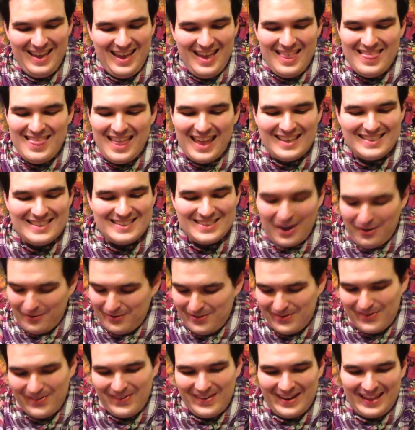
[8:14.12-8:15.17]
that it's not
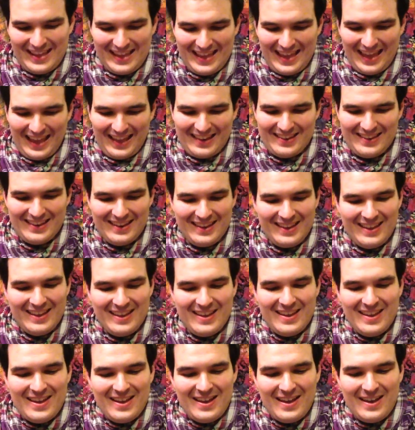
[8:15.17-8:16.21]
recording again.
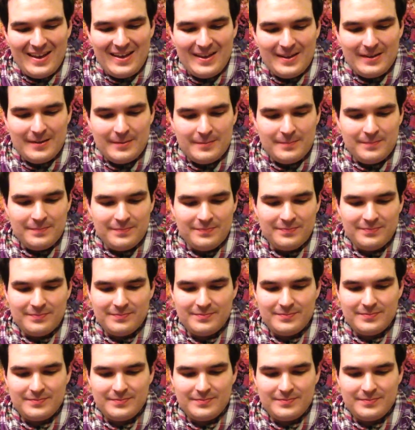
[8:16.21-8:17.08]
Well,